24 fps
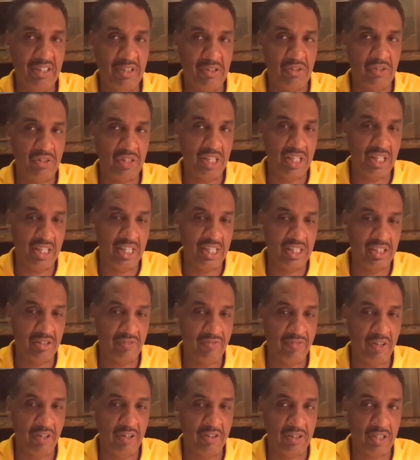you see these are
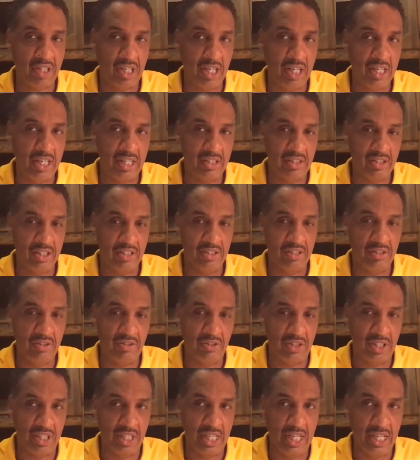false gods and you
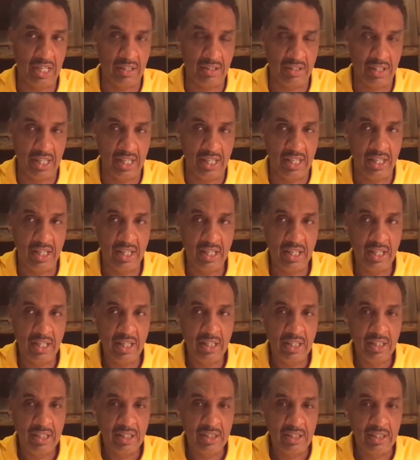see how they
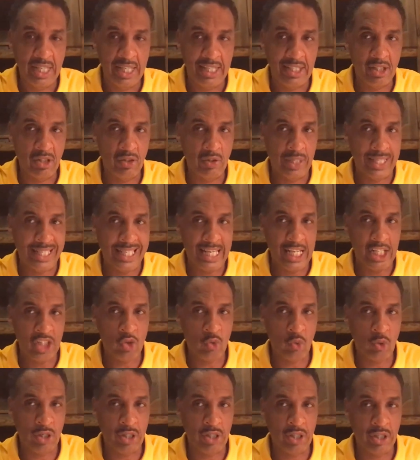they go
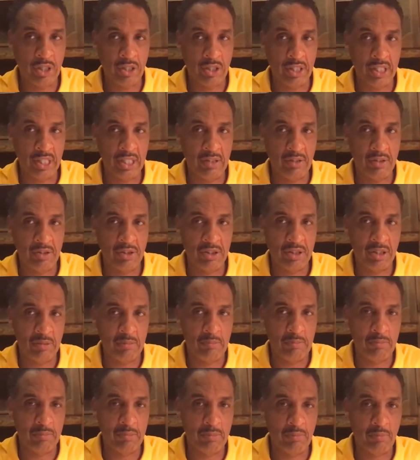against one another. There's
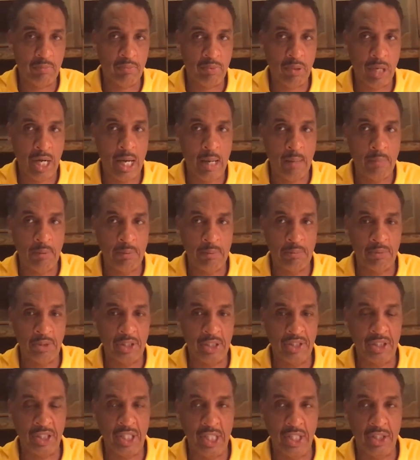some problems,
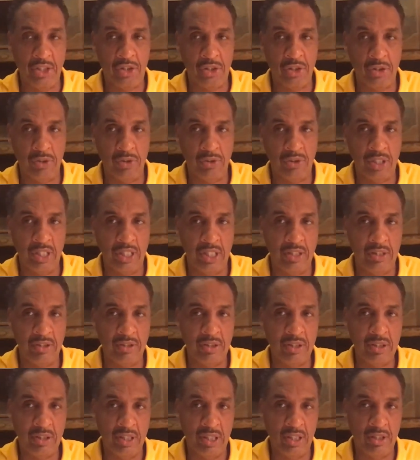there's issues,
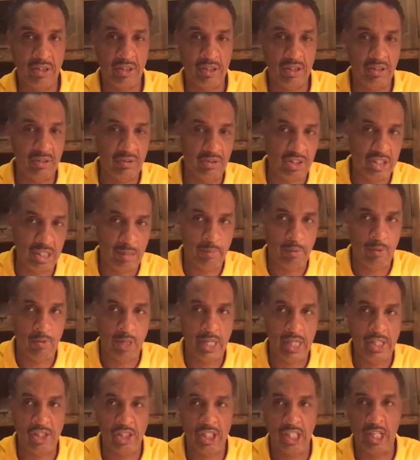there's there's a little
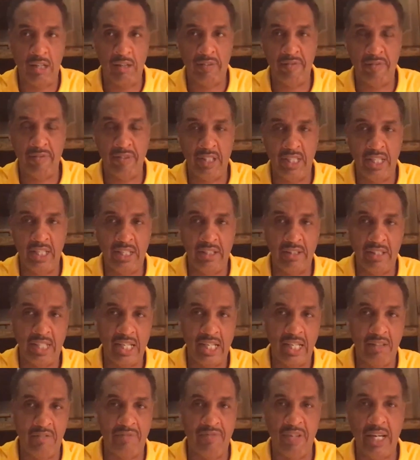separation. They they
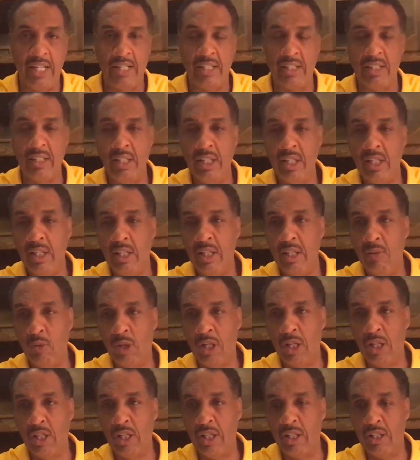kind of fight
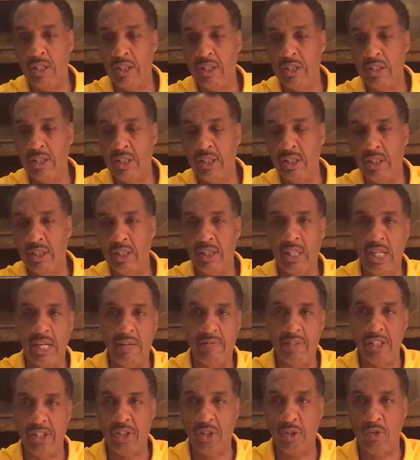one another,
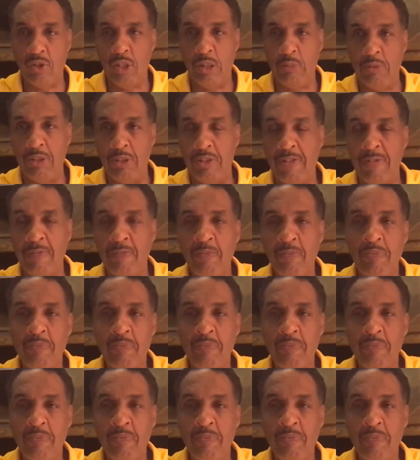have disagreements.